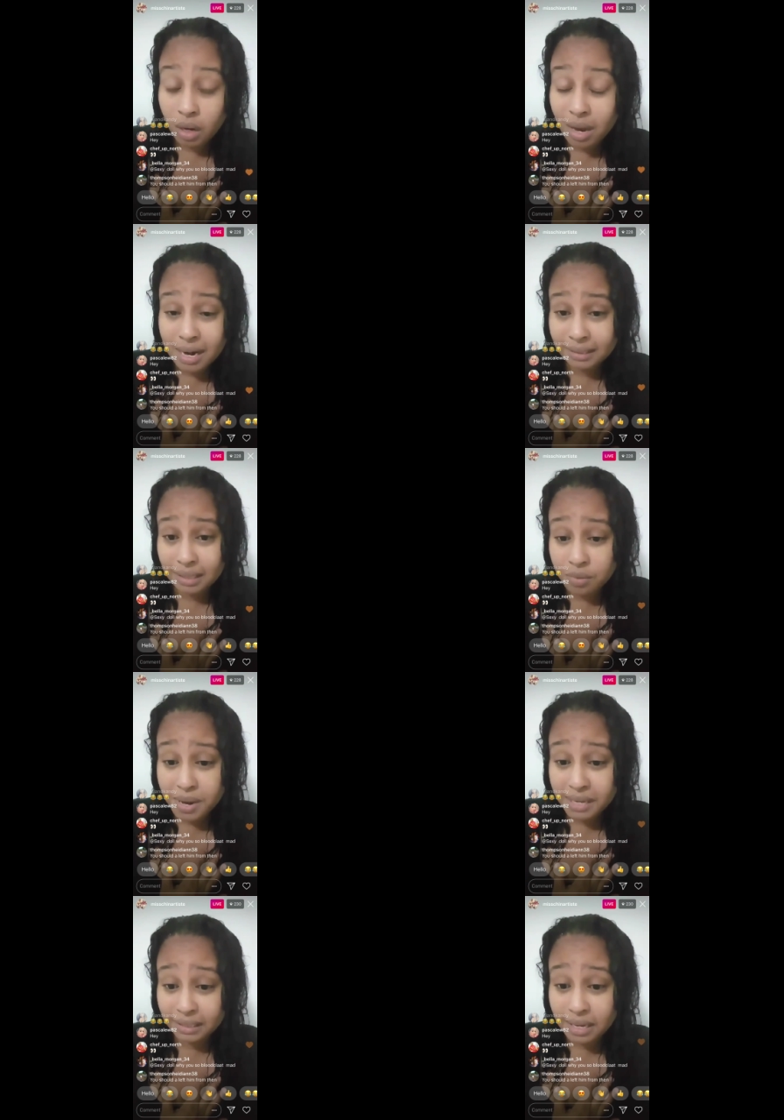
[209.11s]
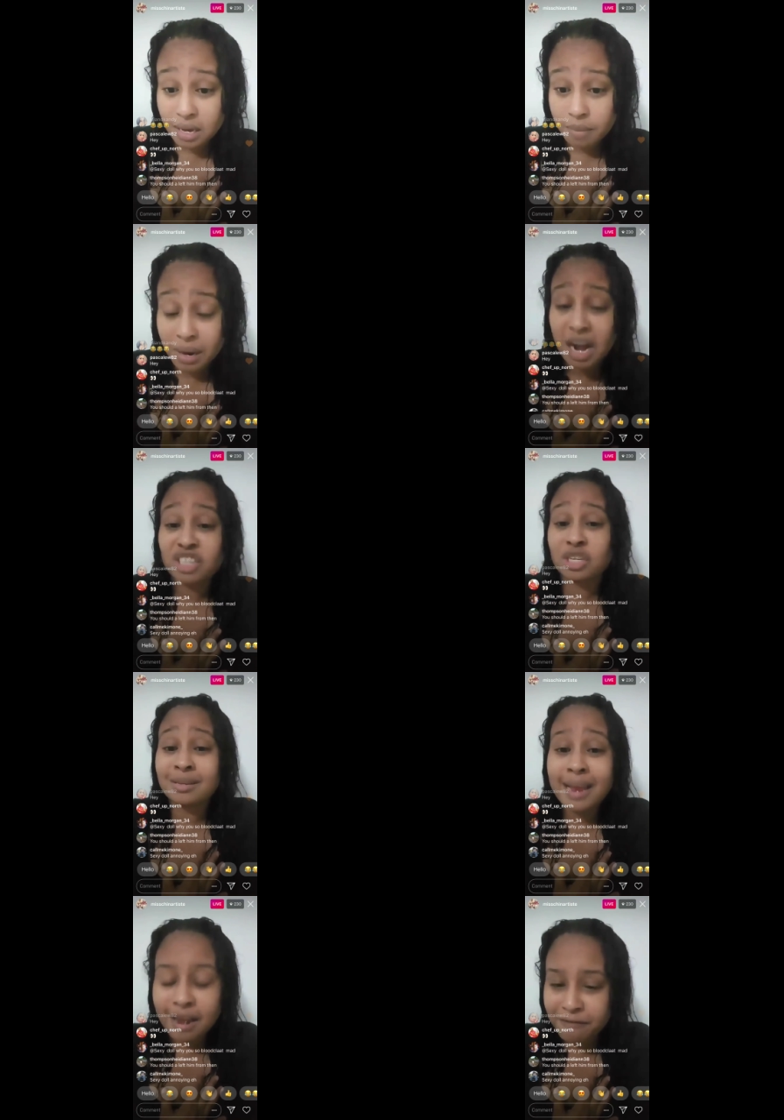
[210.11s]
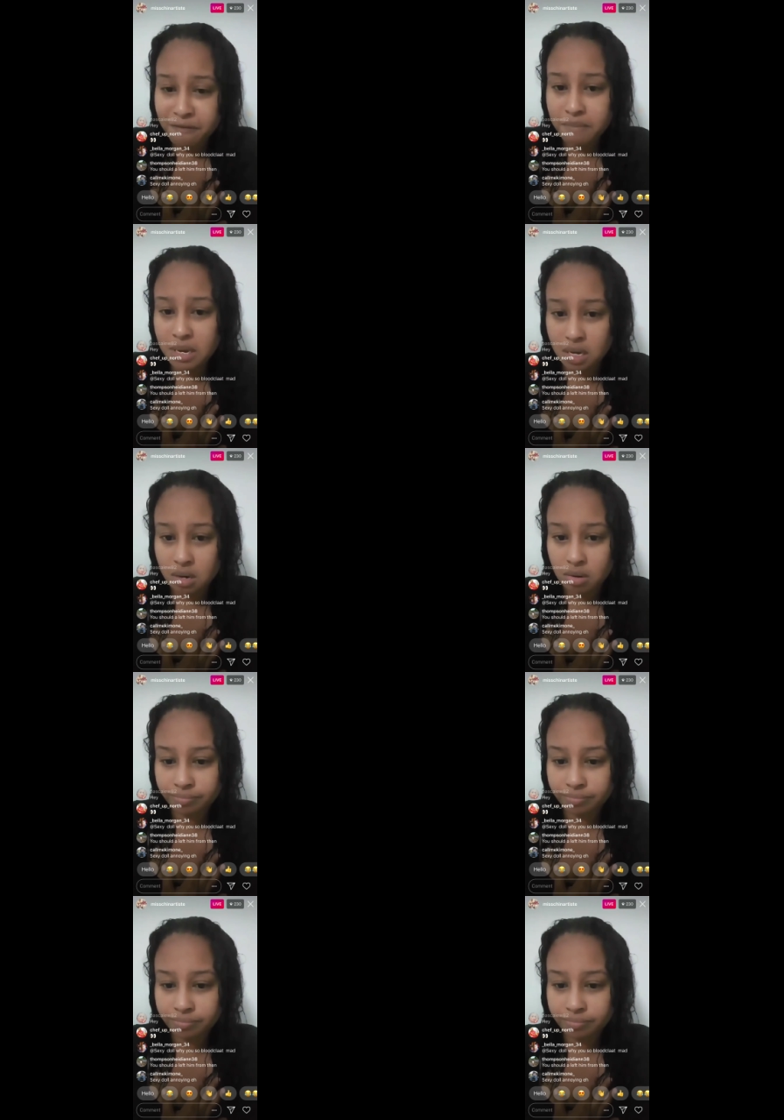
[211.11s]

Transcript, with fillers: You understand what I say? Because she did it for me.